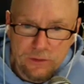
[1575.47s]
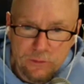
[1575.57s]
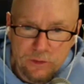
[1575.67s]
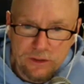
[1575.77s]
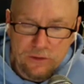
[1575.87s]

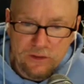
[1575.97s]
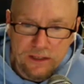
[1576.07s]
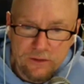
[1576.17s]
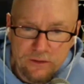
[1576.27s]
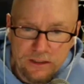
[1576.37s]
3 years
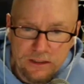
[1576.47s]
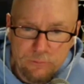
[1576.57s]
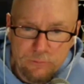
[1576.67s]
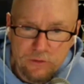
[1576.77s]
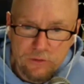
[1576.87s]
later, and he
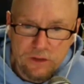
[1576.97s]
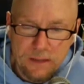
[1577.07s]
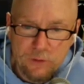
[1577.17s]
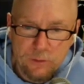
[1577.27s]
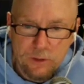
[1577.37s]
appears in
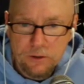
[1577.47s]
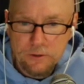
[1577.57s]
Captain America.